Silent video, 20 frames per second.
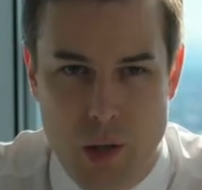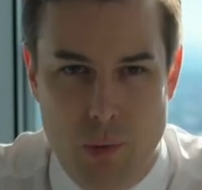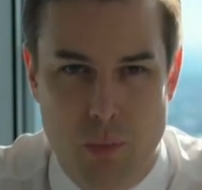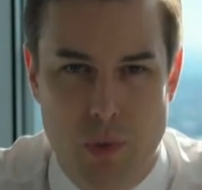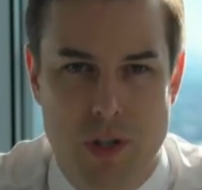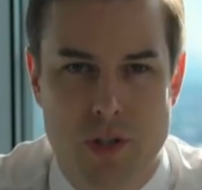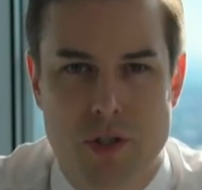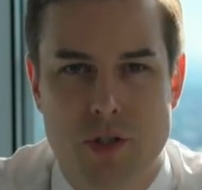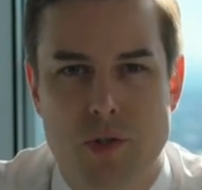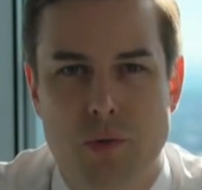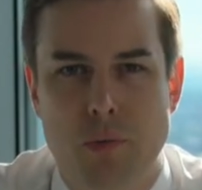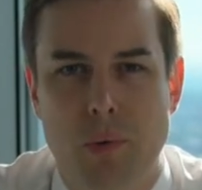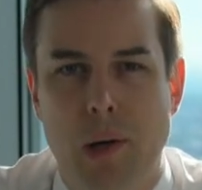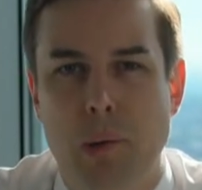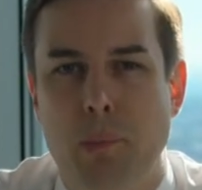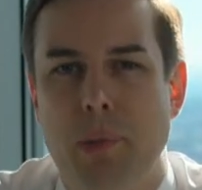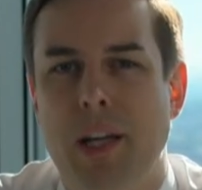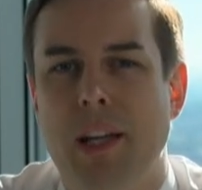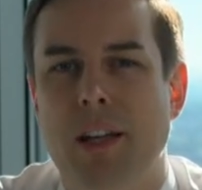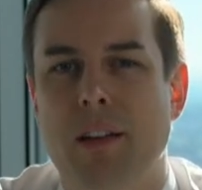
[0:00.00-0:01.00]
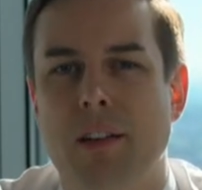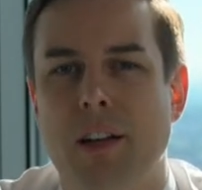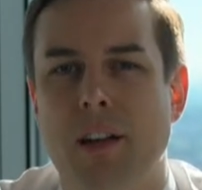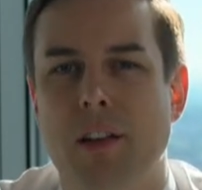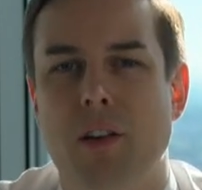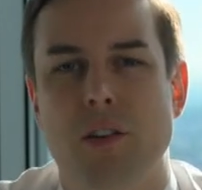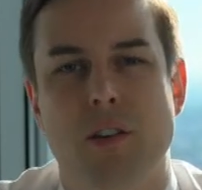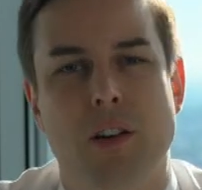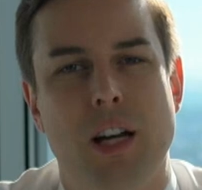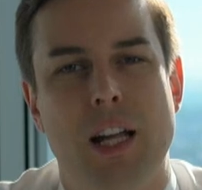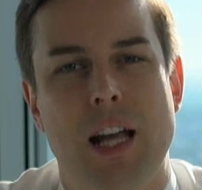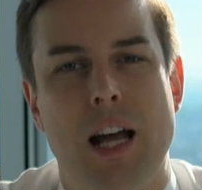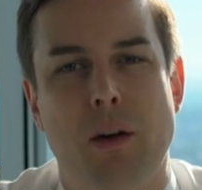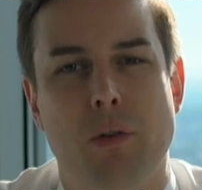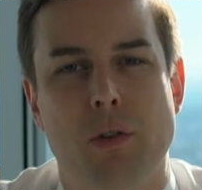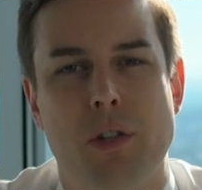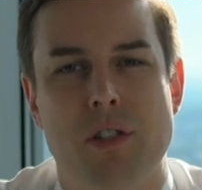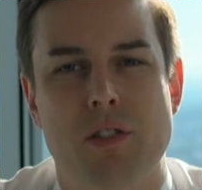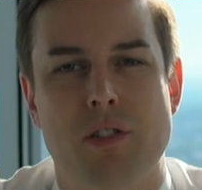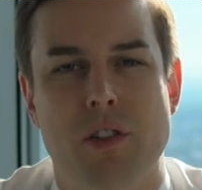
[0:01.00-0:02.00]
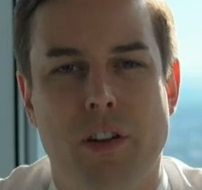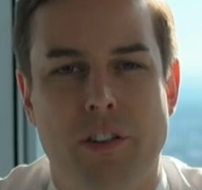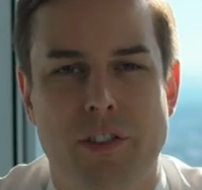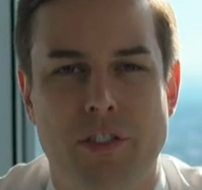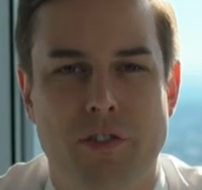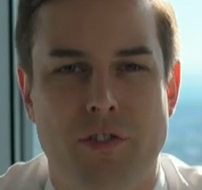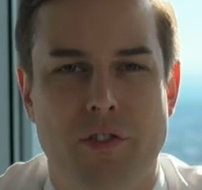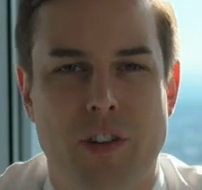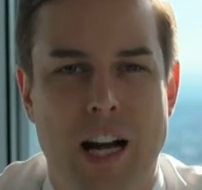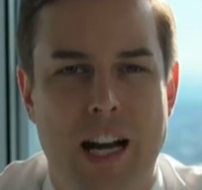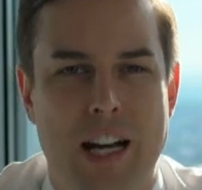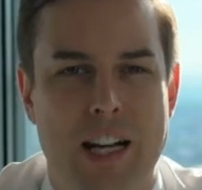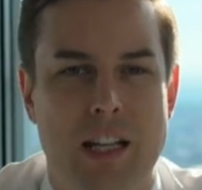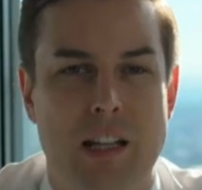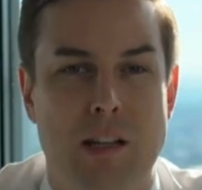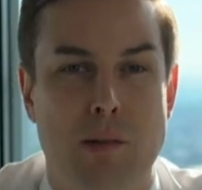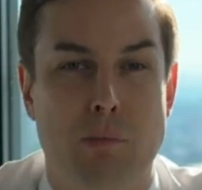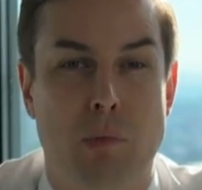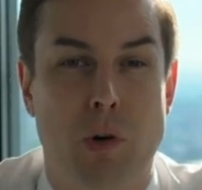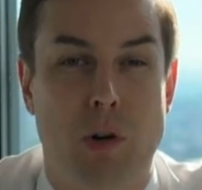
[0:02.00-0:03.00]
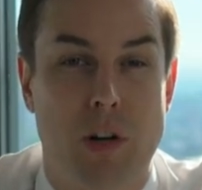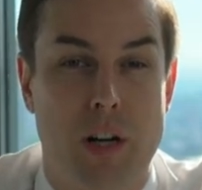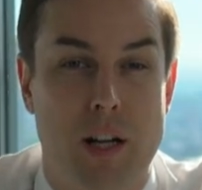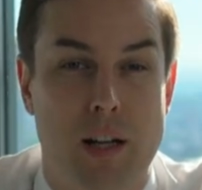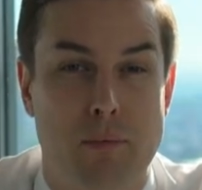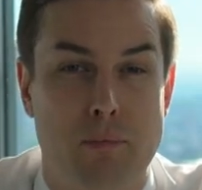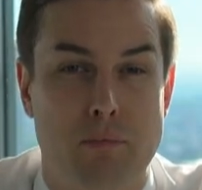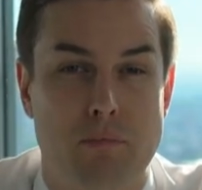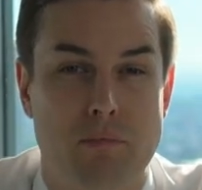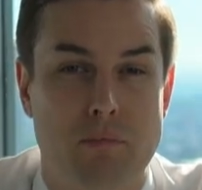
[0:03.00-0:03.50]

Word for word: which will be in the early hours on Friday morning